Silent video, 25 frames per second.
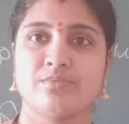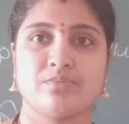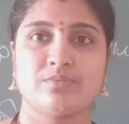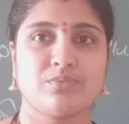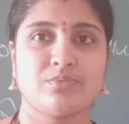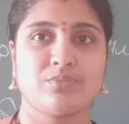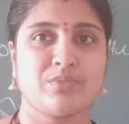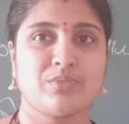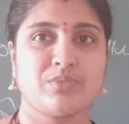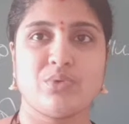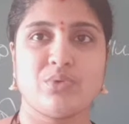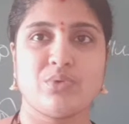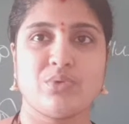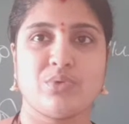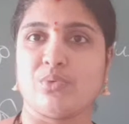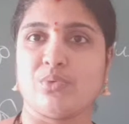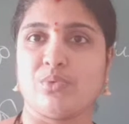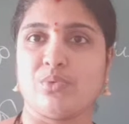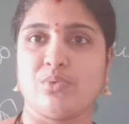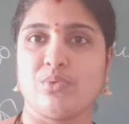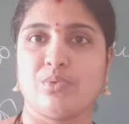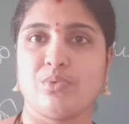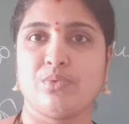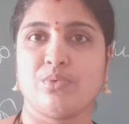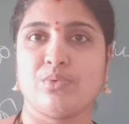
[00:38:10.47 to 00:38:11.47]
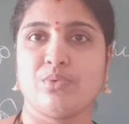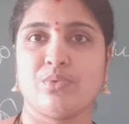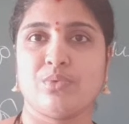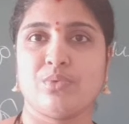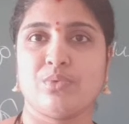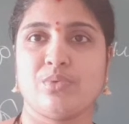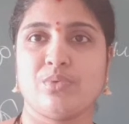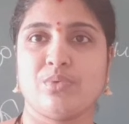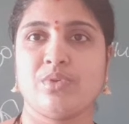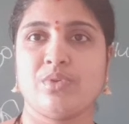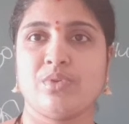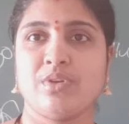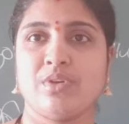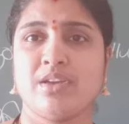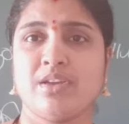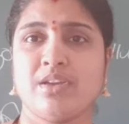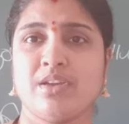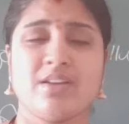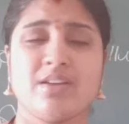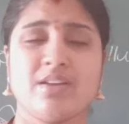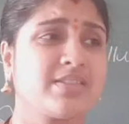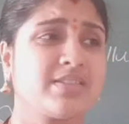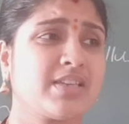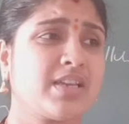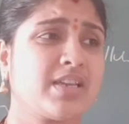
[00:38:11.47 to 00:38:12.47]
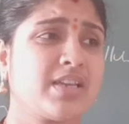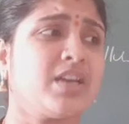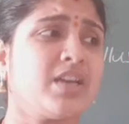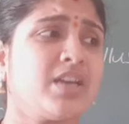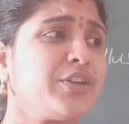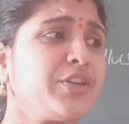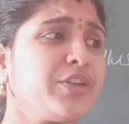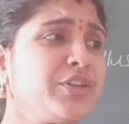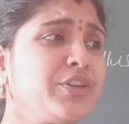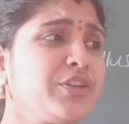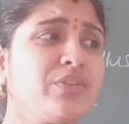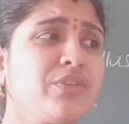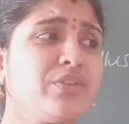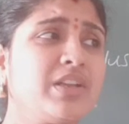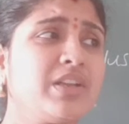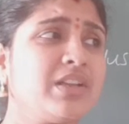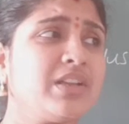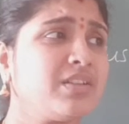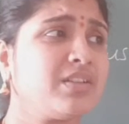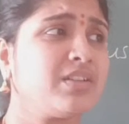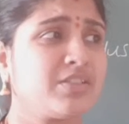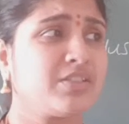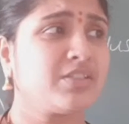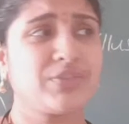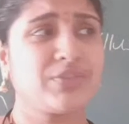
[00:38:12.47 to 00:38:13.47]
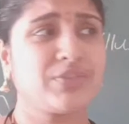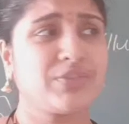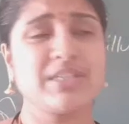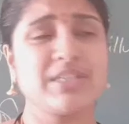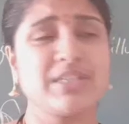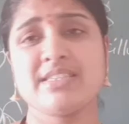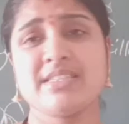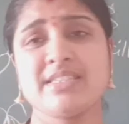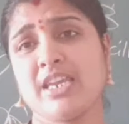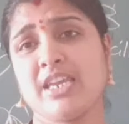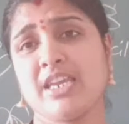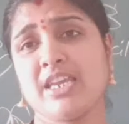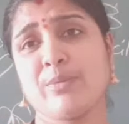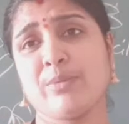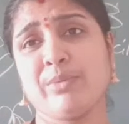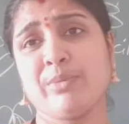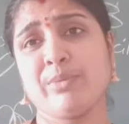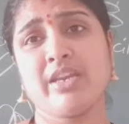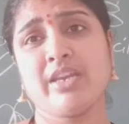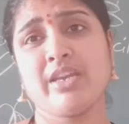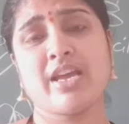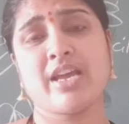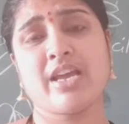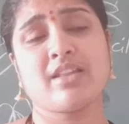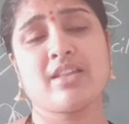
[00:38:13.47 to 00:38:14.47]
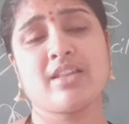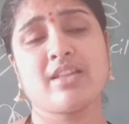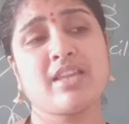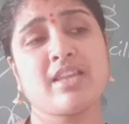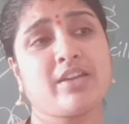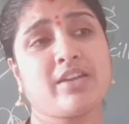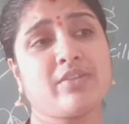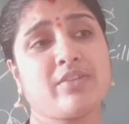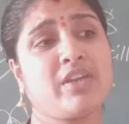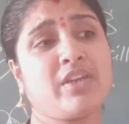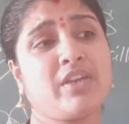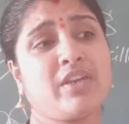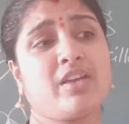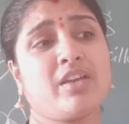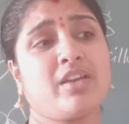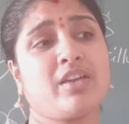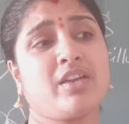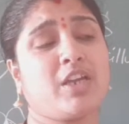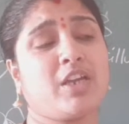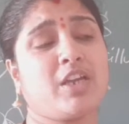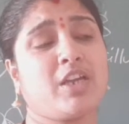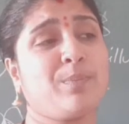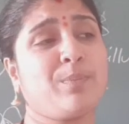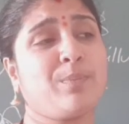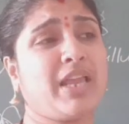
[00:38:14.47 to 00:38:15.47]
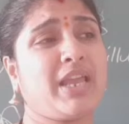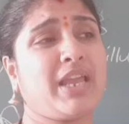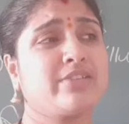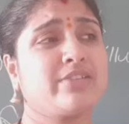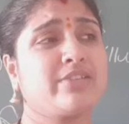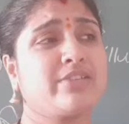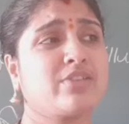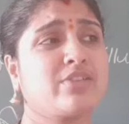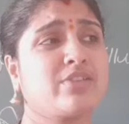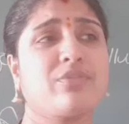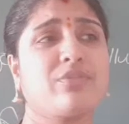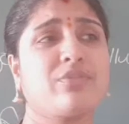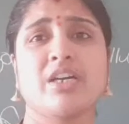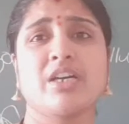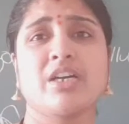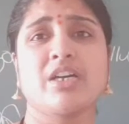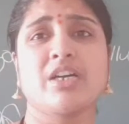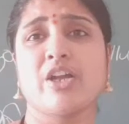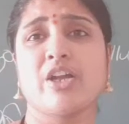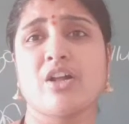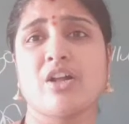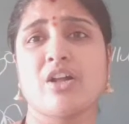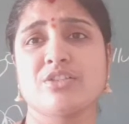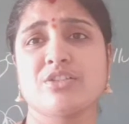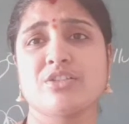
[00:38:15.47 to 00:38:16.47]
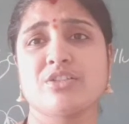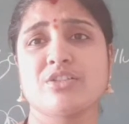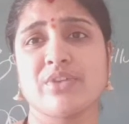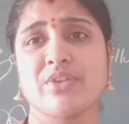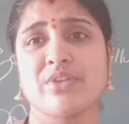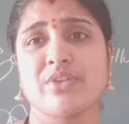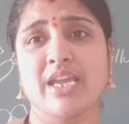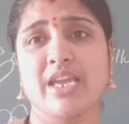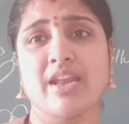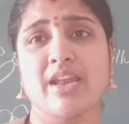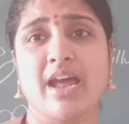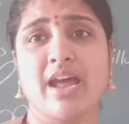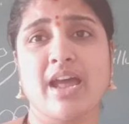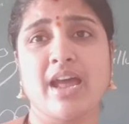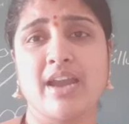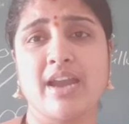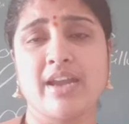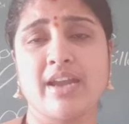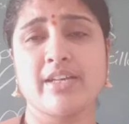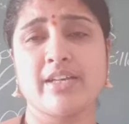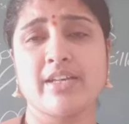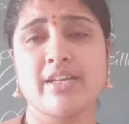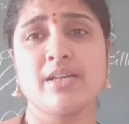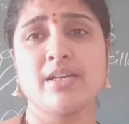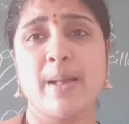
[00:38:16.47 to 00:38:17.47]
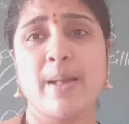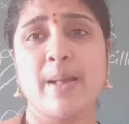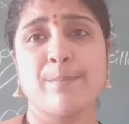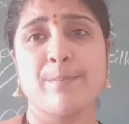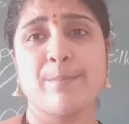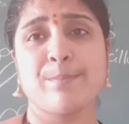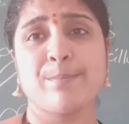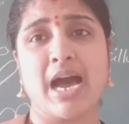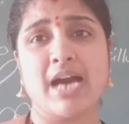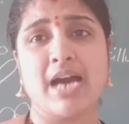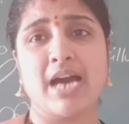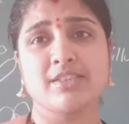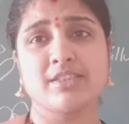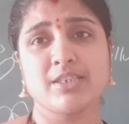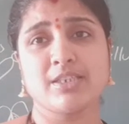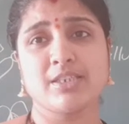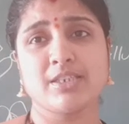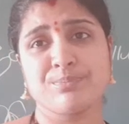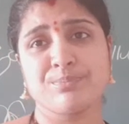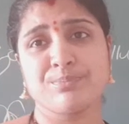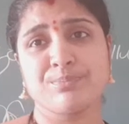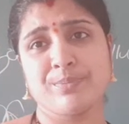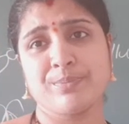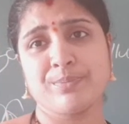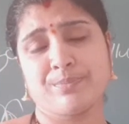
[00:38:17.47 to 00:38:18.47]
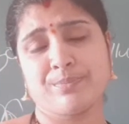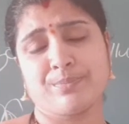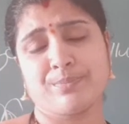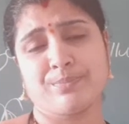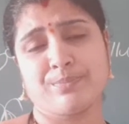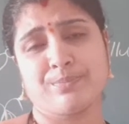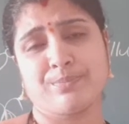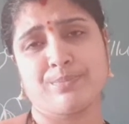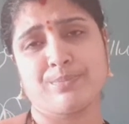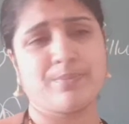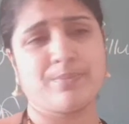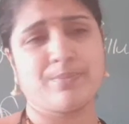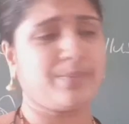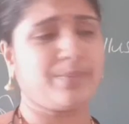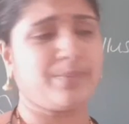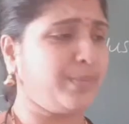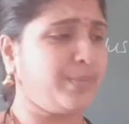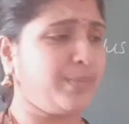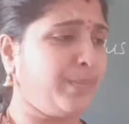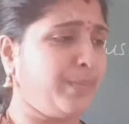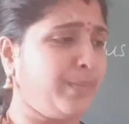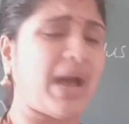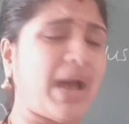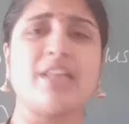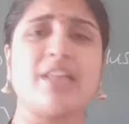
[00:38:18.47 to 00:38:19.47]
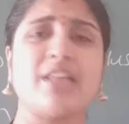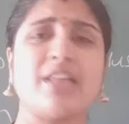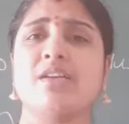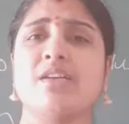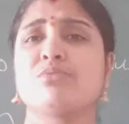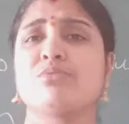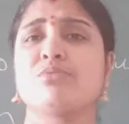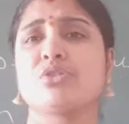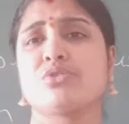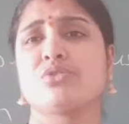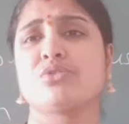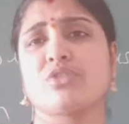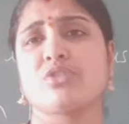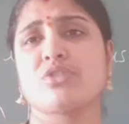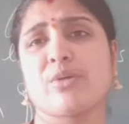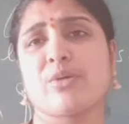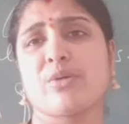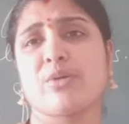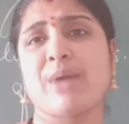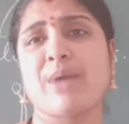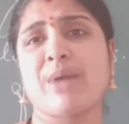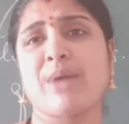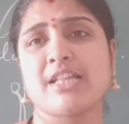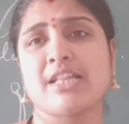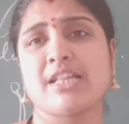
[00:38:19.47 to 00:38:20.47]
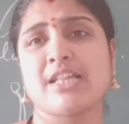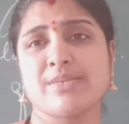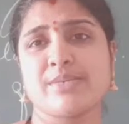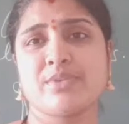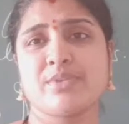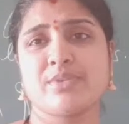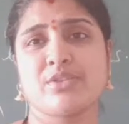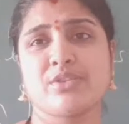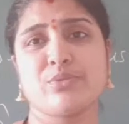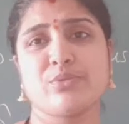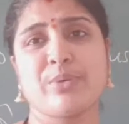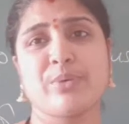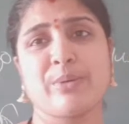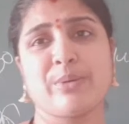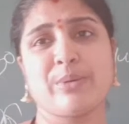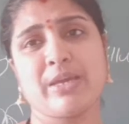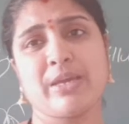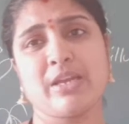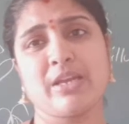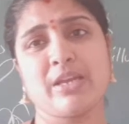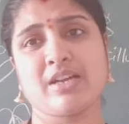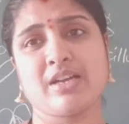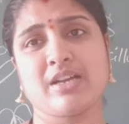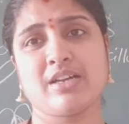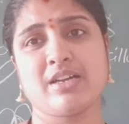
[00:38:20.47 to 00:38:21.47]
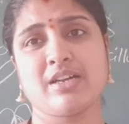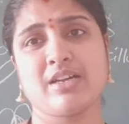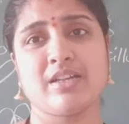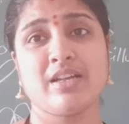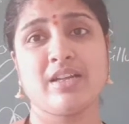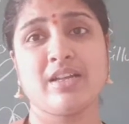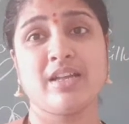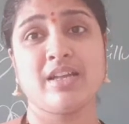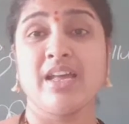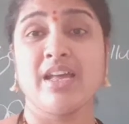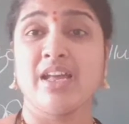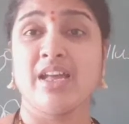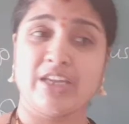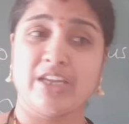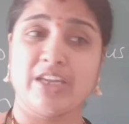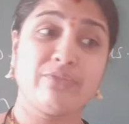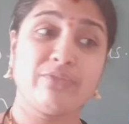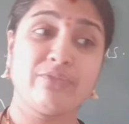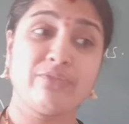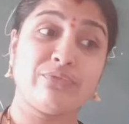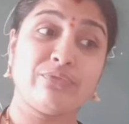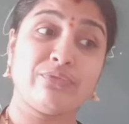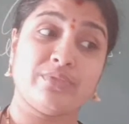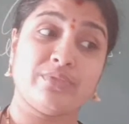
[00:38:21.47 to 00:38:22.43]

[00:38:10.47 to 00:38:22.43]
No. So you will see in media that we, in place of curd also we can add badam juice or badams to prepare curd. If